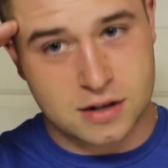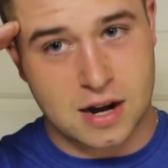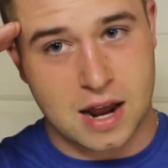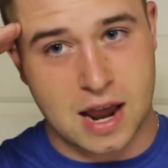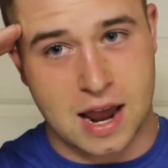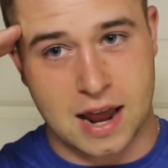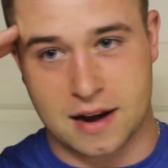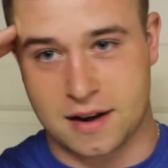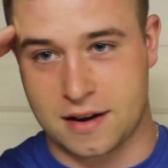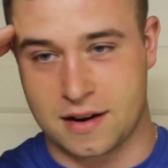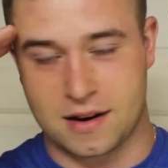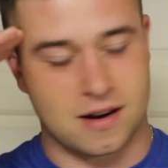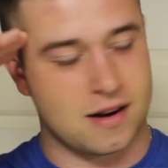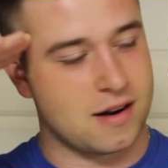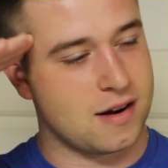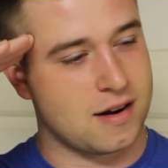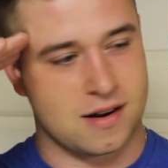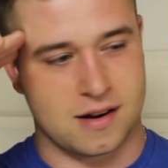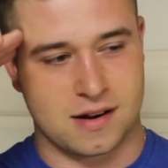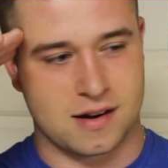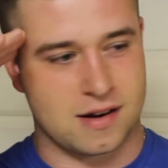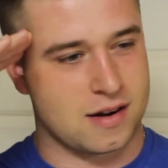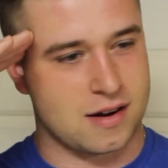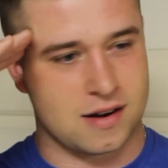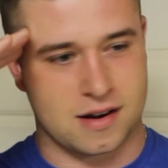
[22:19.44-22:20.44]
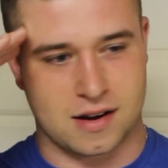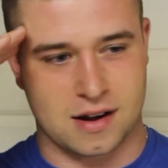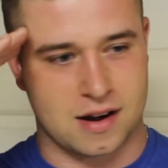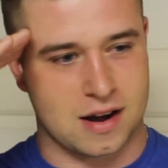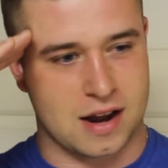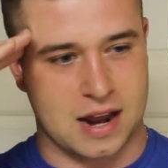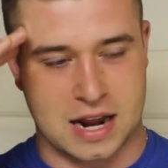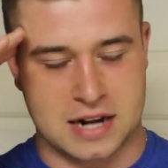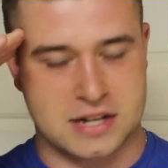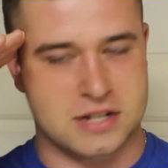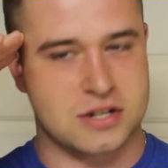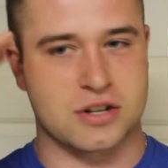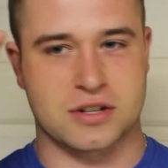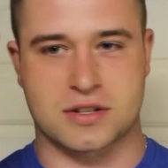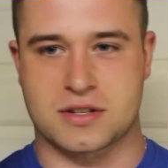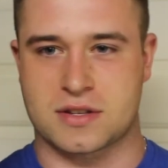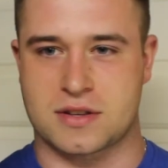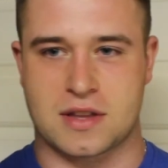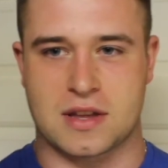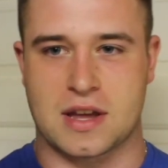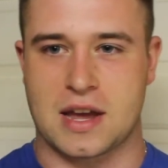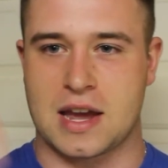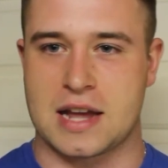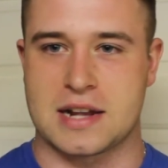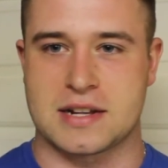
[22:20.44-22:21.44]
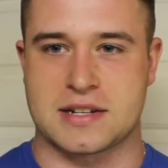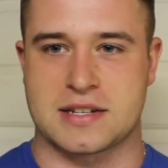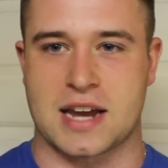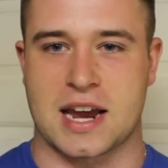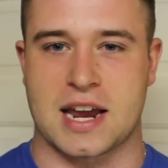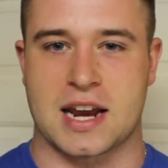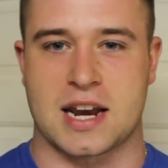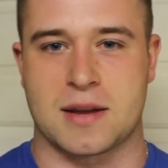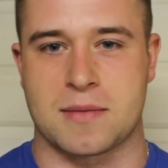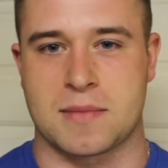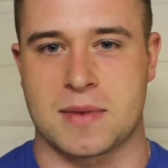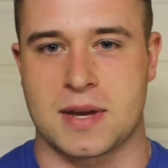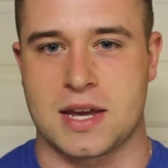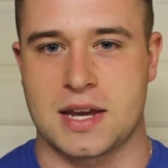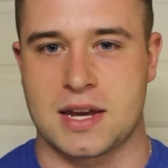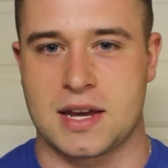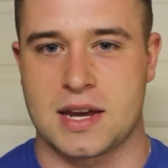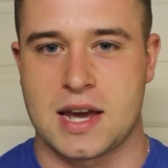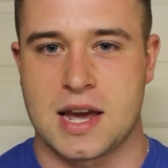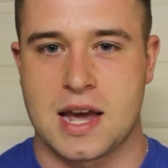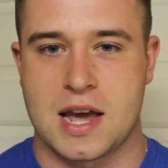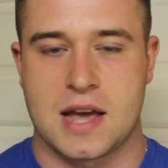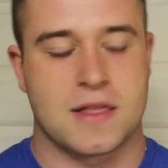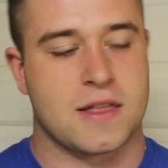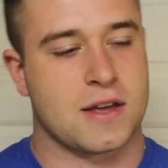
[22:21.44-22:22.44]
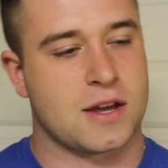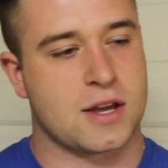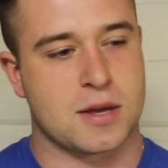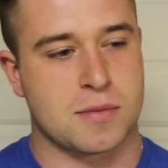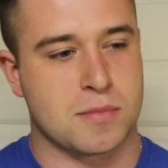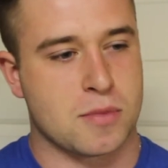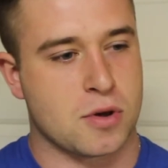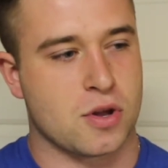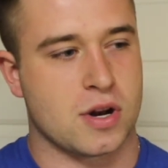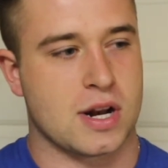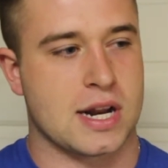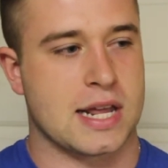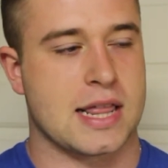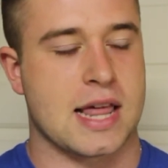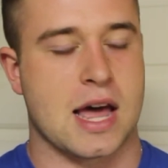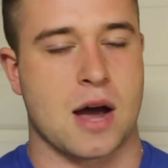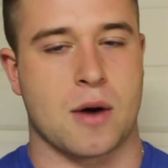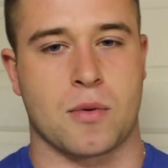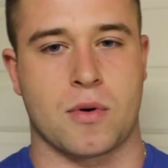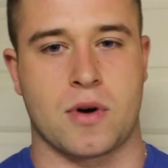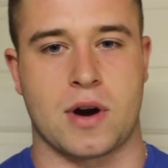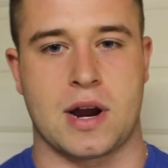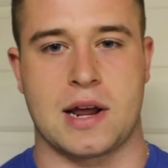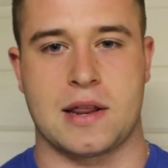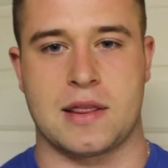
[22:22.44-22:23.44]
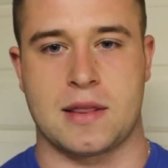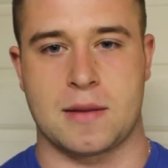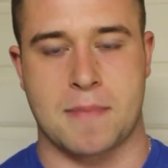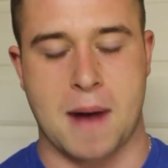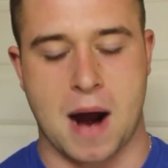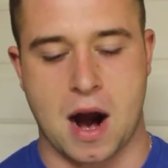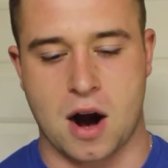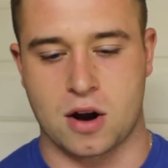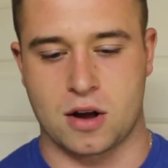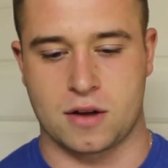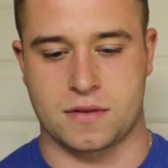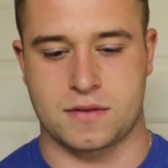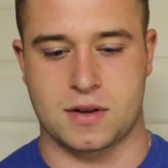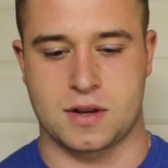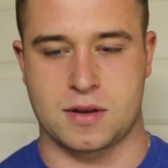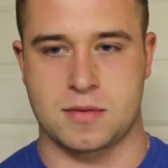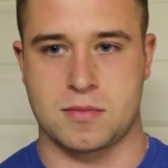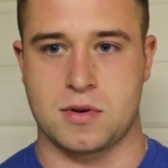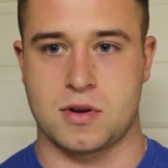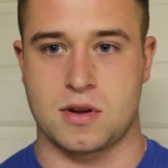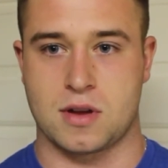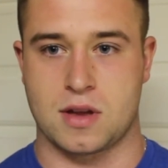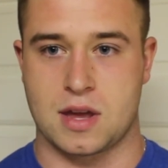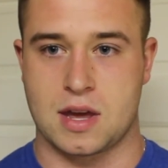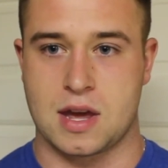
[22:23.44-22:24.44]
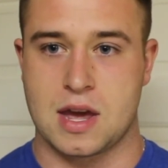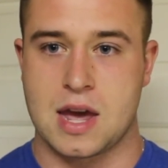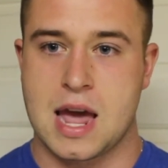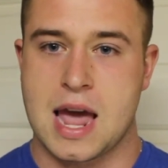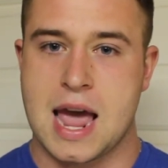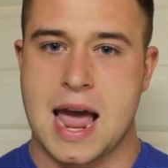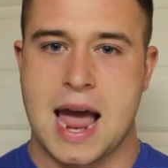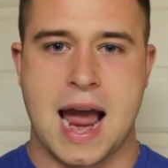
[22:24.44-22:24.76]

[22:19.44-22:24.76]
and it's just insane to me, the community that we're in, the powerlifting community.